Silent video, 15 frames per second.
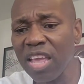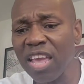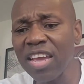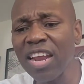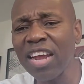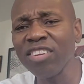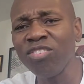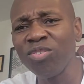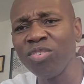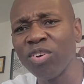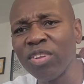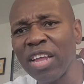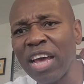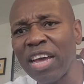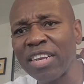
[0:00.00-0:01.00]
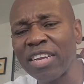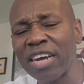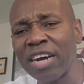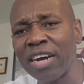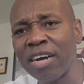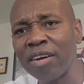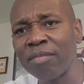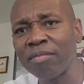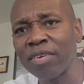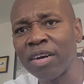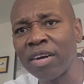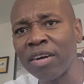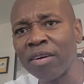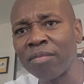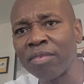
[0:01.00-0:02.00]
and i do know that um,
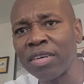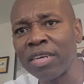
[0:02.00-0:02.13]
um,